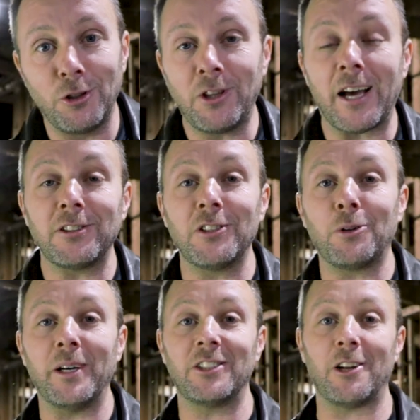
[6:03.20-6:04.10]

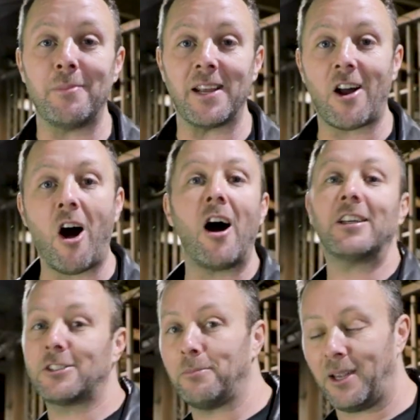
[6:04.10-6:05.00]
2020 is going to be an
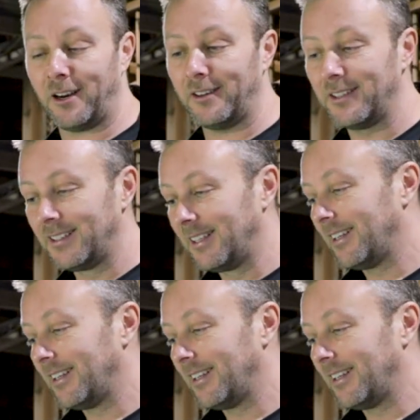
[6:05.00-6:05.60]
awesome year.